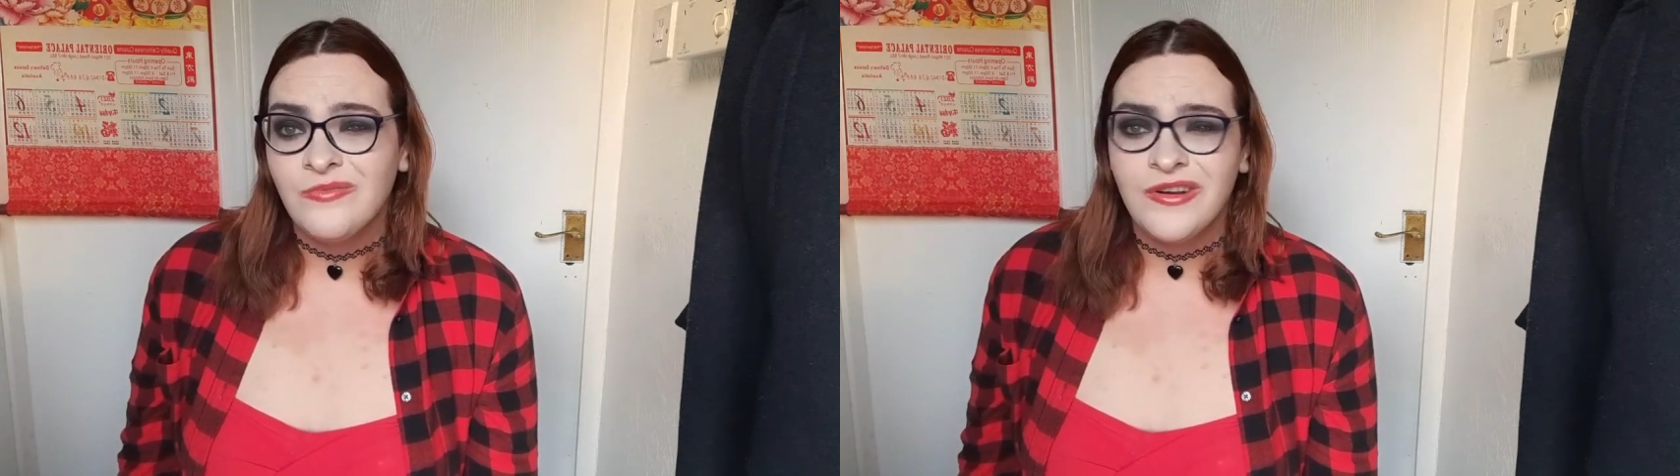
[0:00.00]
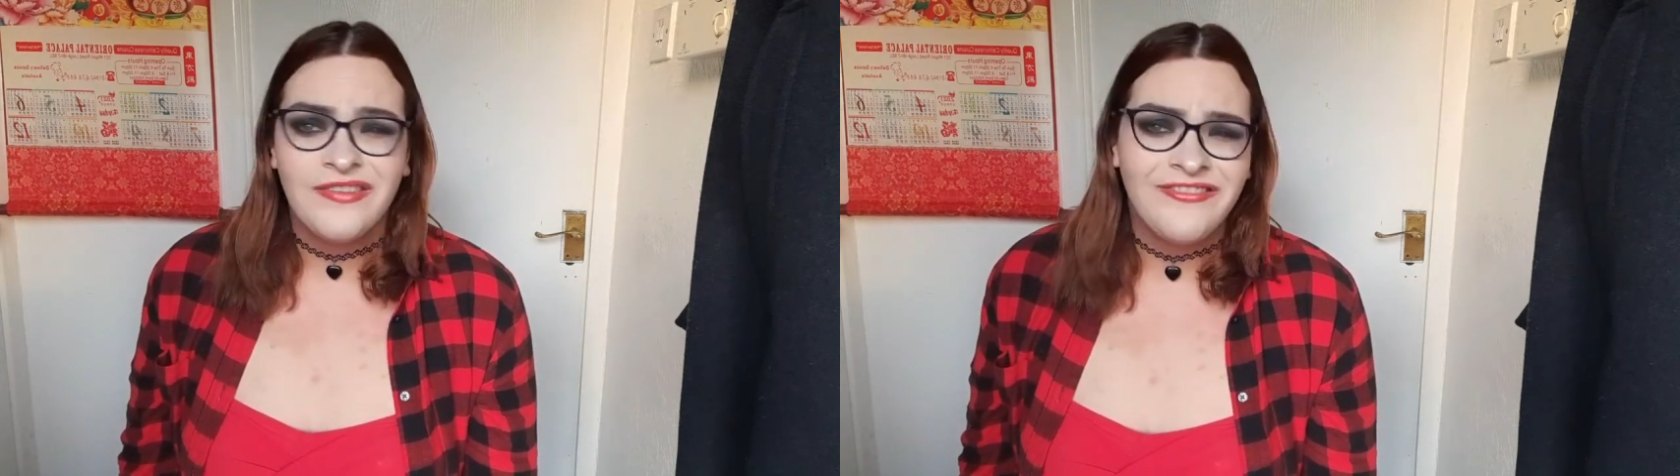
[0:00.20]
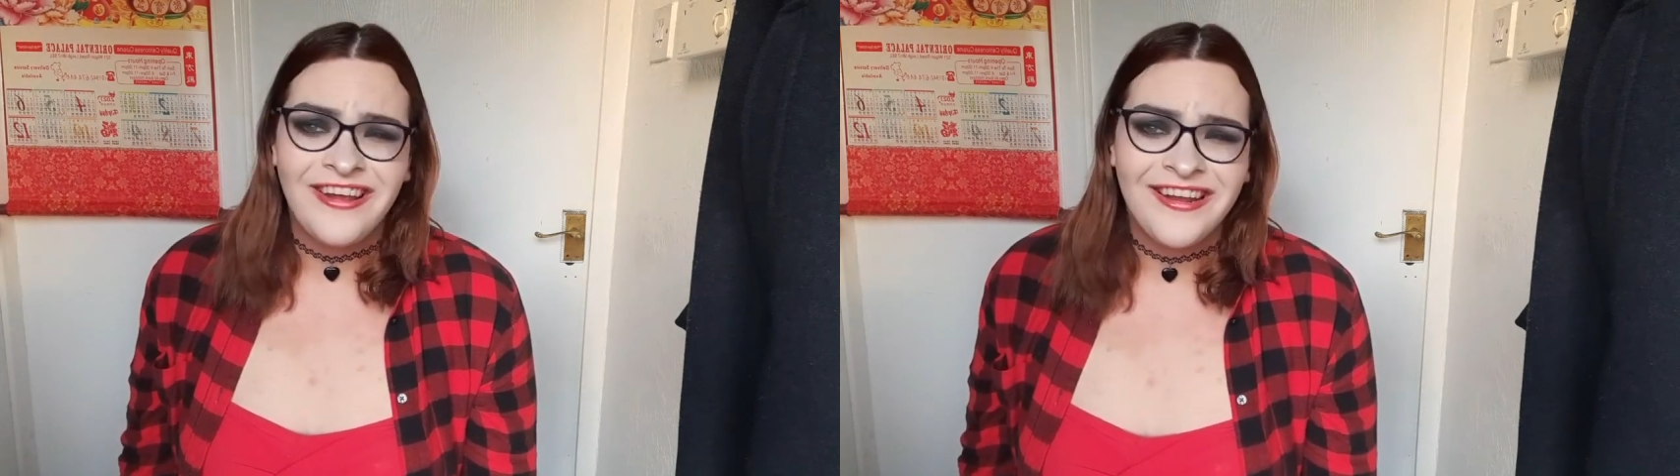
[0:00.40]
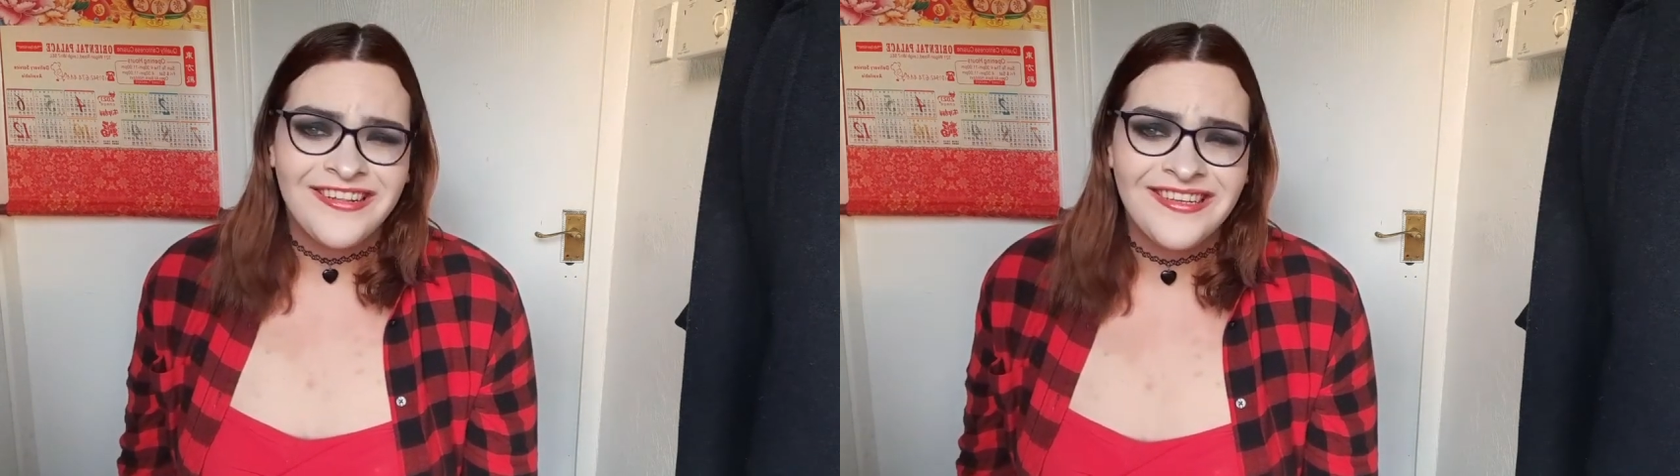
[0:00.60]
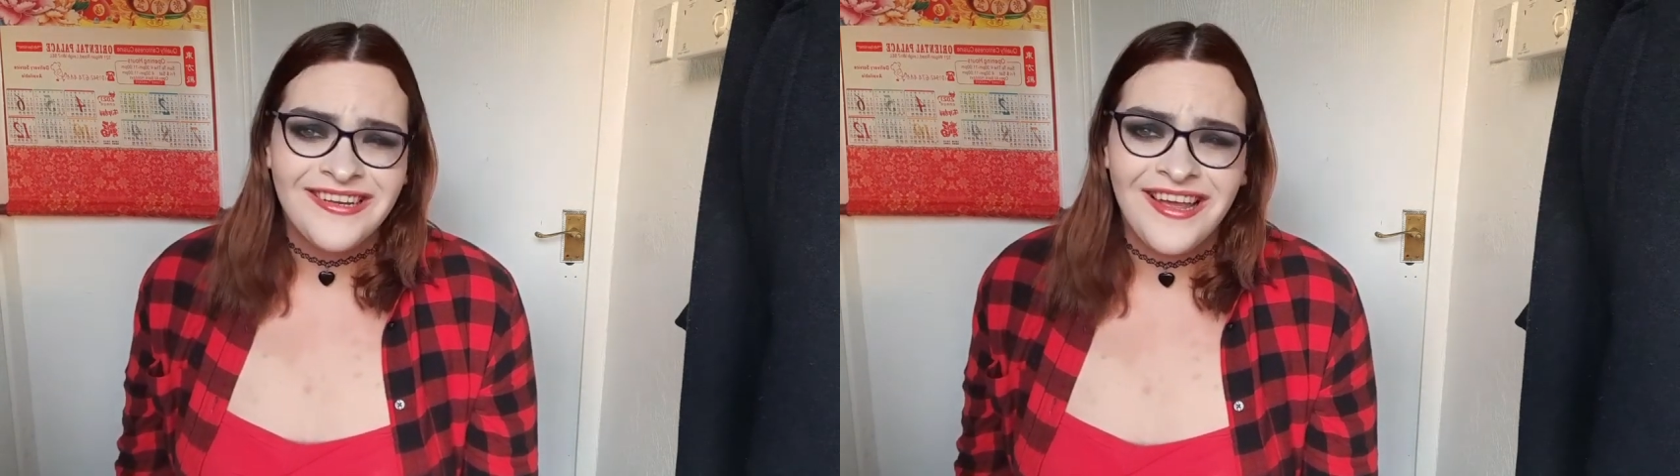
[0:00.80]
whatever I
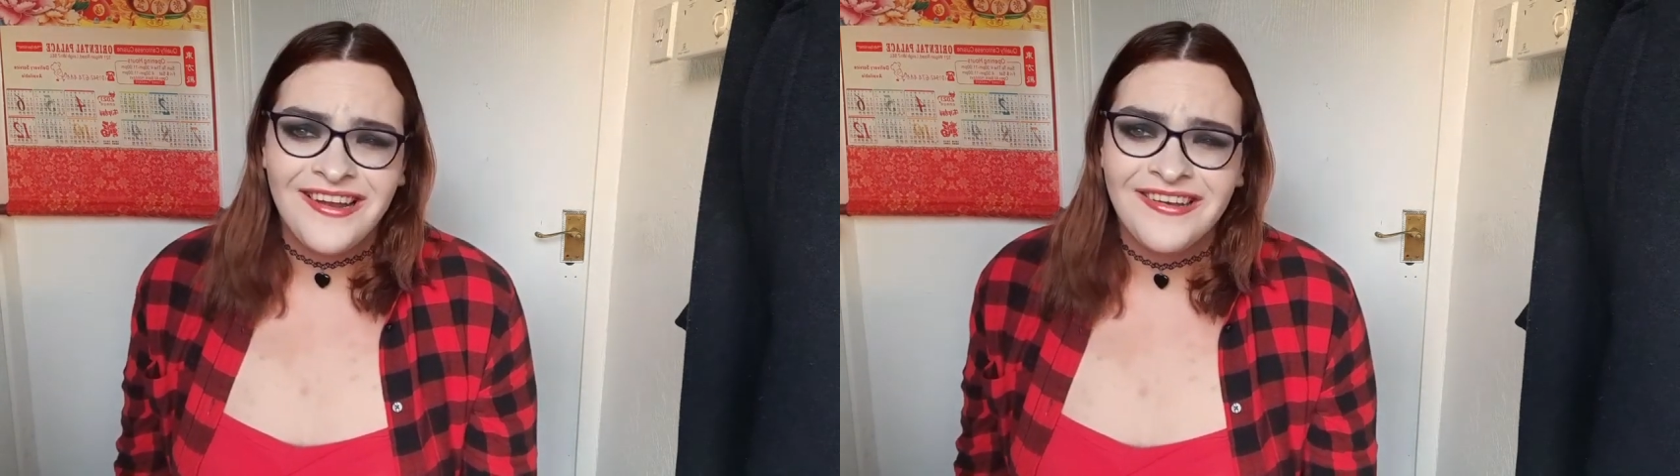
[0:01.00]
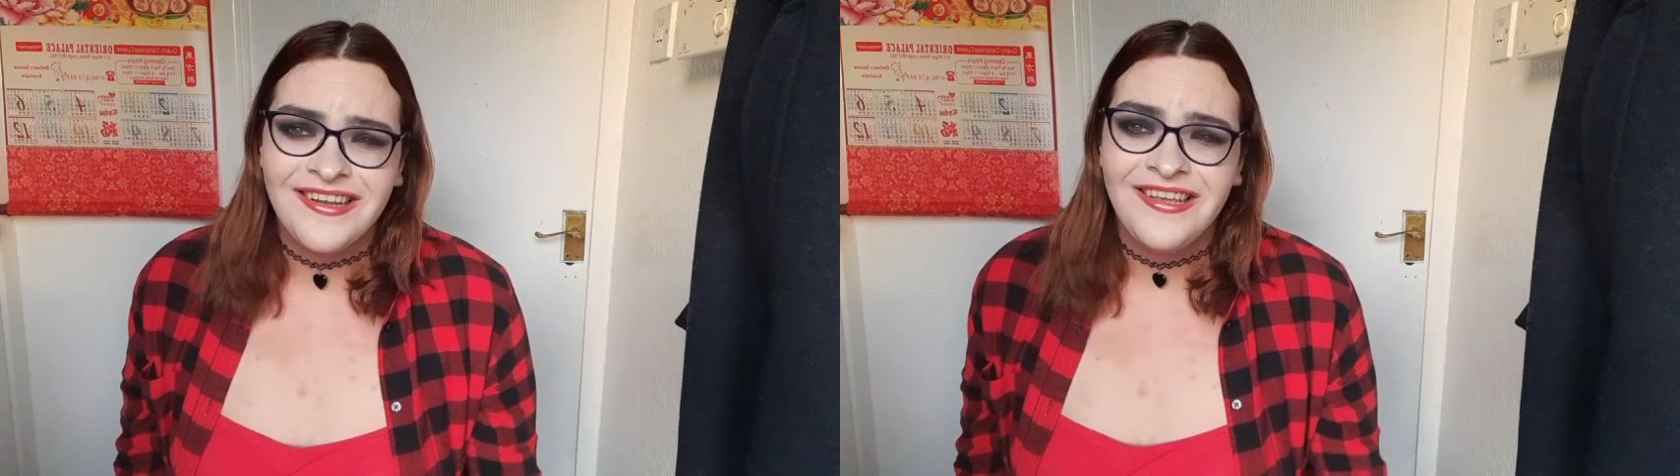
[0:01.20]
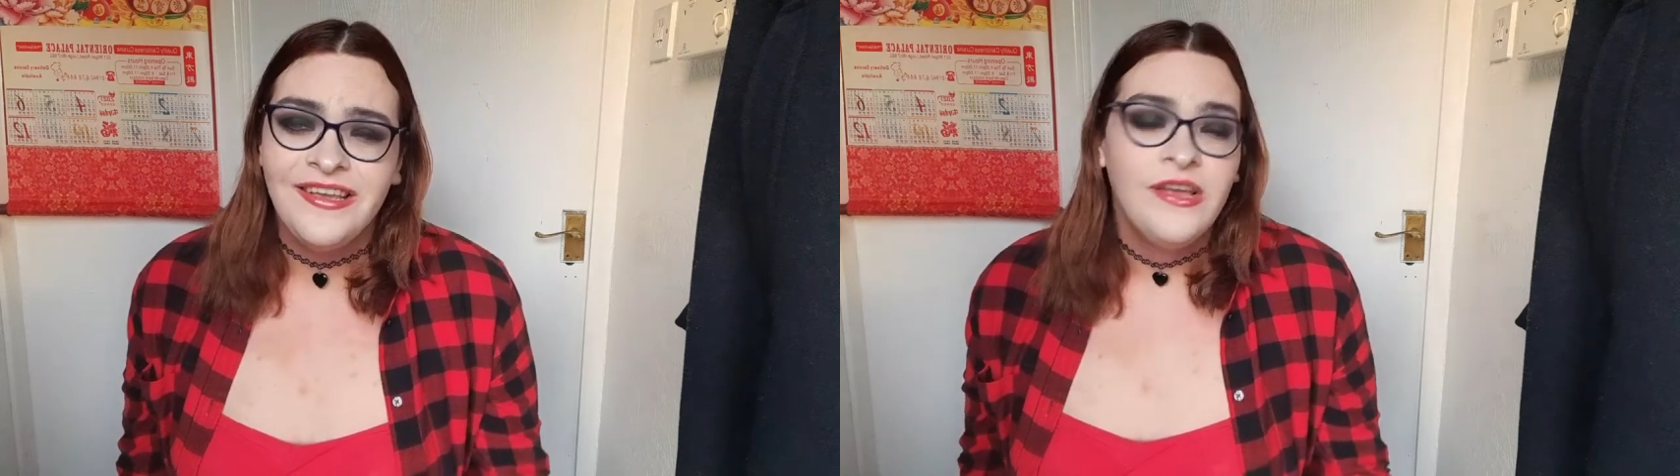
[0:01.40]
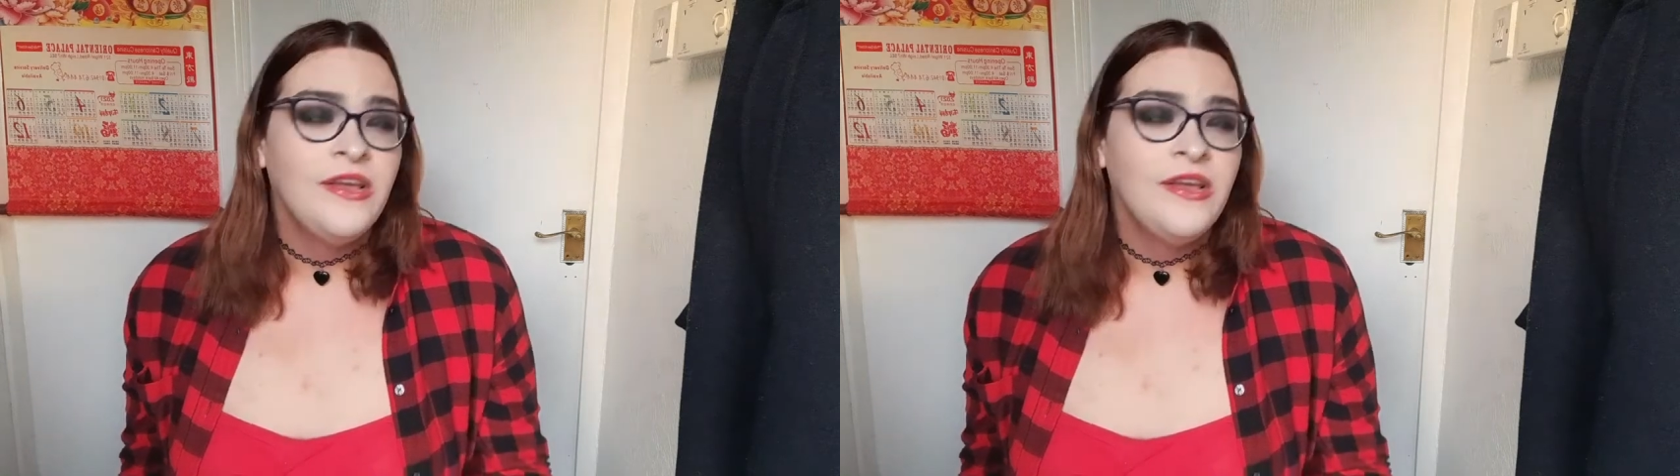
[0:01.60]
had handy.